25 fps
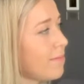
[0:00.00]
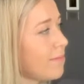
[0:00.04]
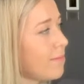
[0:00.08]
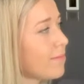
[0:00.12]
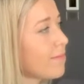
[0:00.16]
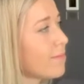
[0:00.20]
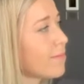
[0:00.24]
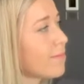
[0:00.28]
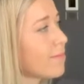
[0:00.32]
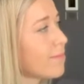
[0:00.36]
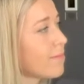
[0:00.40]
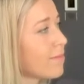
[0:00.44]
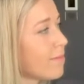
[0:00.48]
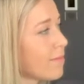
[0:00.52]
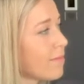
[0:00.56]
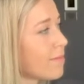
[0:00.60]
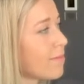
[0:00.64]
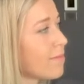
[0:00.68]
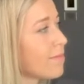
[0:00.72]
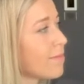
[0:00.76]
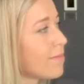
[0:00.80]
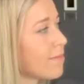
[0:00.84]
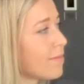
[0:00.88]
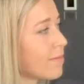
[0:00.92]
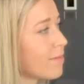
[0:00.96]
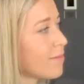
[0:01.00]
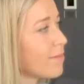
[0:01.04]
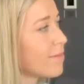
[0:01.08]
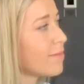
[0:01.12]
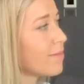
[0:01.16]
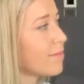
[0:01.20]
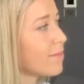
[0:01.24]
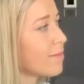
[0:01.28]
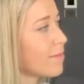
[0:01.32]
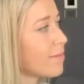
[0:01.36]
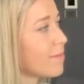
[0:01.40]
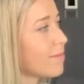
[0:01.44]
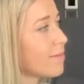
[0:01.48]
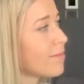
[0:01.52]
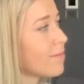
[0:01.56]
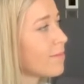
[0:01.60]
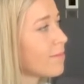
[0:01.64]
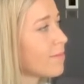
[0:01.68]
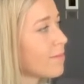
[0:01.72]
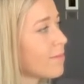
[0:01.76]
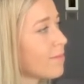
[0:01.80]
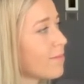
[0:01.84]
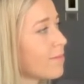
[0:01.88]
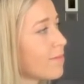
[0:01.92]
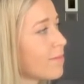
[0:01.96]

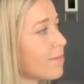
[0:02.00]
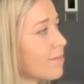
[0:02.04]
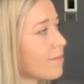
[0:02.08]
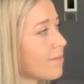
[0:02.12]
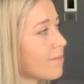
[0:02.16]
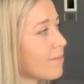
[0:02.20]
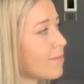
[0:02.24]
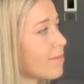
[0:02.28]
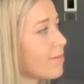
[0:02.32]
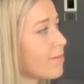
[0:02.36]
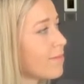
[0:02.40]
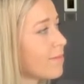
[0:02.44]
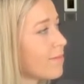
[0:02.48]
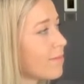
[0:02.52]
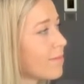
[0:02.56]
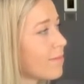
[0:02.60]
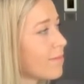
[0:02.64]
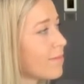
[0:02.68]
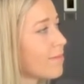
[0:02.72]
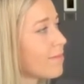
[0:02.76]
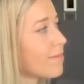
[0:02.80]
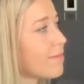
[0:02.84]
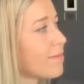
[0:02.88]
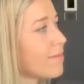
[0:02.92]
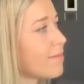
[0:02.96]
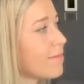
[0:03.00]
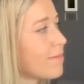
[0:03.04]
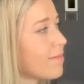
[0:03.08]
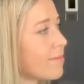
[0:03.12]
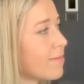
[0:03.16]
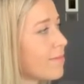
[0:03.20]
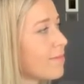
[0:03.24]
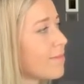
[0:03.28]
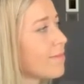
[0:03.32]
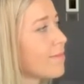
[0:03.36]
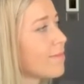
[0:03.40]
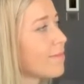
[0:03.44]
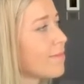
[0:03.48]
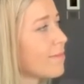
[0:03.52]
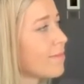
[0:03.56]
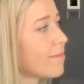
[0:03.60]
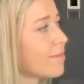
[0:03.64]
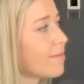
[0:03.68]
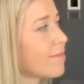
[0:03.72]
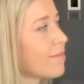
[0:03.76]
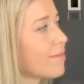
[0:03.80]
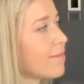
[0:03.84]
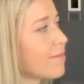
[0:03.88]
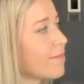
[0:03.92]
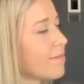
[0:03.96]

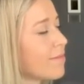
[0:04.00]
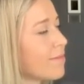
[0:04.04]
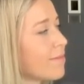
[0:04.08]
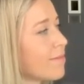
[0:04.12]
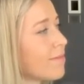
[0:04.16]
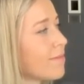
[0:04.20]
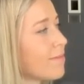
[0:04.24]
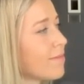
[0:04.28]
(not speaking)